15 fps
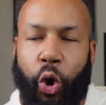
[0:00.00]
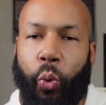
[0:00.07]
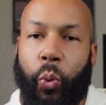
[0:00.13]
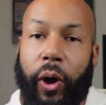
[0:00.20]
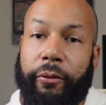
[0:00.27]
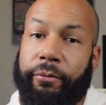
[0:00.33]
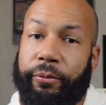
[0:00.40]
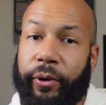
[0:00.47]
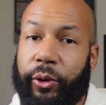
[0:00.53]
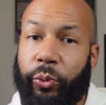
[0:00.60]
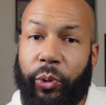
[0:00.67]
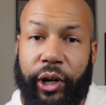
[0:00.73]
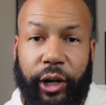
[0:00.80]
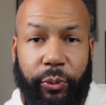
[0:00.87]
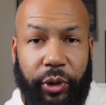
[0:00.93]
what
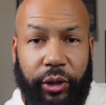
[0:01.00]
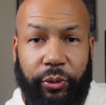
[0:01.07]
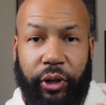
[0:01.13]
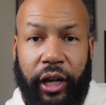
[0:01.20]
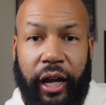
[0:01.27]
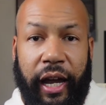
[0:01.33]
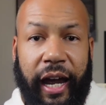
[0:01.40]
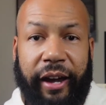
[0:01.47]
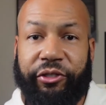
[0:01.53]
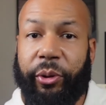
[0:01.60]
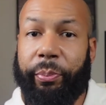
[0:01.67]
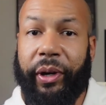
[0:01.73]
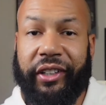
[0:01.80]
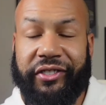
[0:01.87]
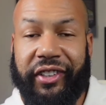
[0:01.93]
footwear would have the
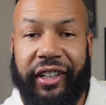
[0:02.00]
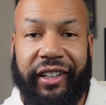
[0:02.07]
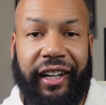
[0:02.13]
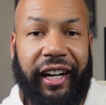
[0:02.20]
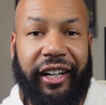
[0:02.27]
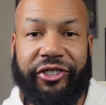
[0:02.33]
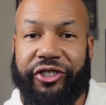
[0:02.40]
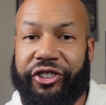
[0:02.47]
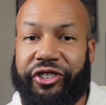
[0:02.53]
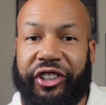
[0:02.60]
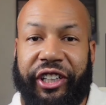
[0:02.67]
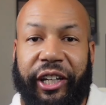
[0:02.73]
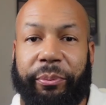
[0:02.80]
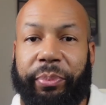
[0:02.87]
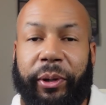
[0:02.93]
best technology to
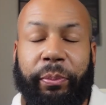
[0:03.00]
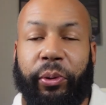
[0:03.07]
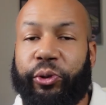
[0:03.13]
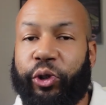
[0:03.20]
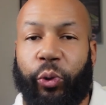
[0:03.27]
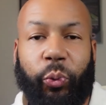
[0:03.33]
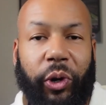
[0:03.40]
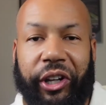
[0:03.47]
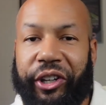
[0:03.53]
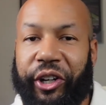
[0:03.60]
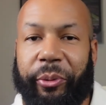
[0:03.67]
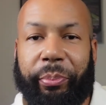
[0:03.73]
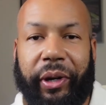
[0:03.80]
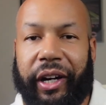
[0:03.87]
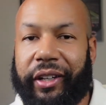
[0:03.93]
get people to run
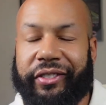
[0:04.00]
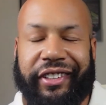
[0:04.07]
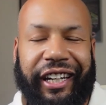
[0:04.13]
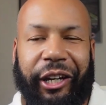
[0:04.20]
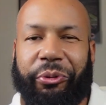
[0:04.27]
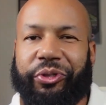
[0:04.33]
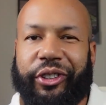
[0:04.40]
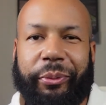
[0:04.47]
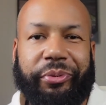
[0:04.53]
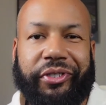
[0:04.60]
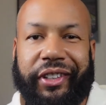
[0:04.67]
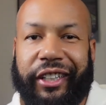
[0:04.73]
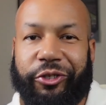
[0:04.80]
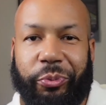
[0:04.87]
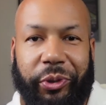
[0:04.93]
their best. He was
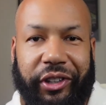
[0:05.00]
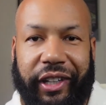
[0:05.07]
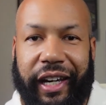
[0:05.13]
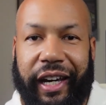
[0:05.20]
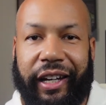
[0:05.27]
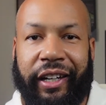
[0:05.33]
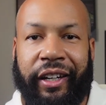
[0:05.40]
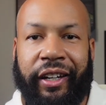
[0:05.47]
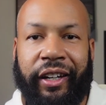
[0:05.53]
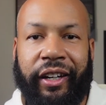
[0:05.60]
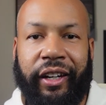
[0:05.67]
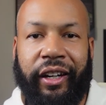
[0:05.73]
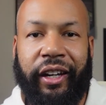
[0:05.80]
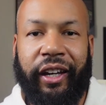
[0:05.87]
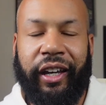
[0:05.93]
obsessed with that.
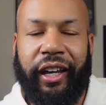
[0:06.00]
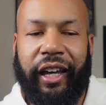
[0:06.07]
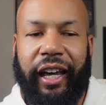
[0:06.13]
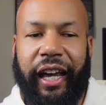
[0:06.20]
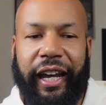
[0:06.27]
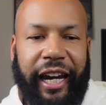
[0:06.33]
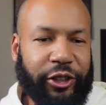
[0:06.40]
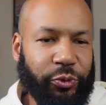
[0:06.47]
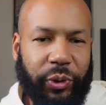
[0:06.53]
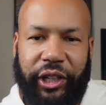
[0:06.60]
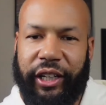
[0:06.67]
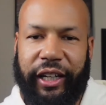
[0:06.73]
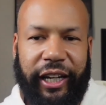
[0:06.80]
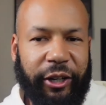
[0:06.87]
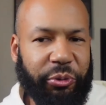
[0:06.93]
And that's what
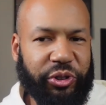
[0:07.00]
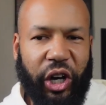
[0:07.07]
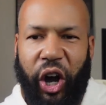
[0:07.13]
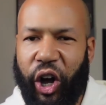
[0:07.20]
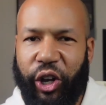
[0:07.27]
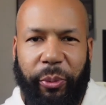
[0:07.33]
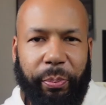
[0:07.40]
he was all